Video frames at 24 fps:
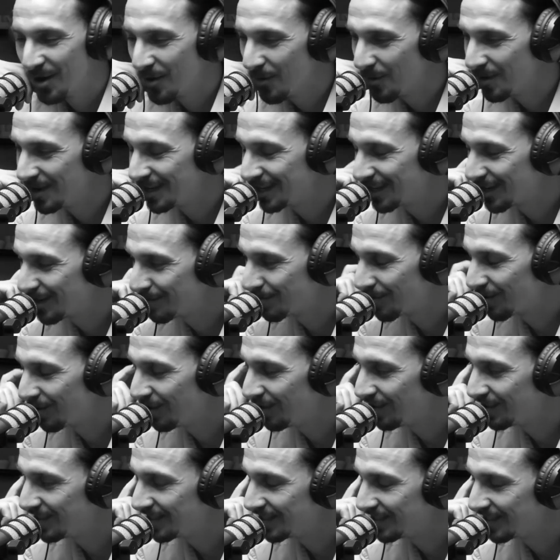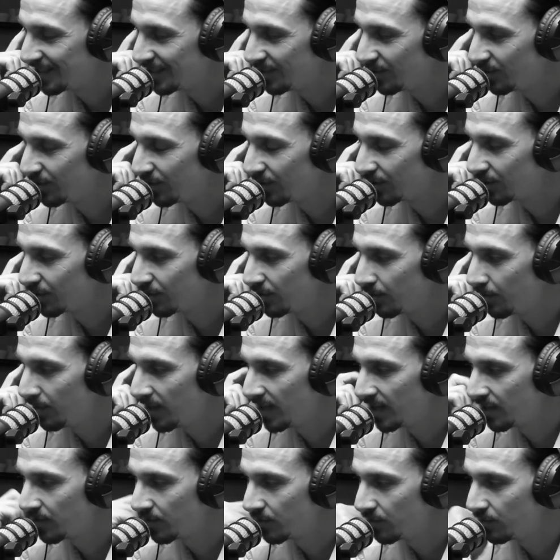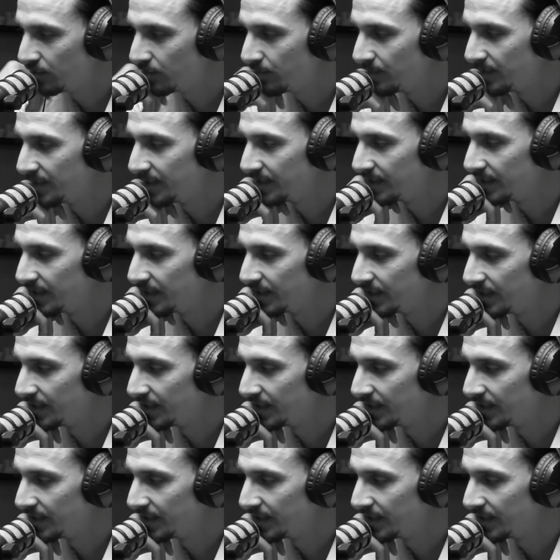wake up call, and then you go to the bathroom and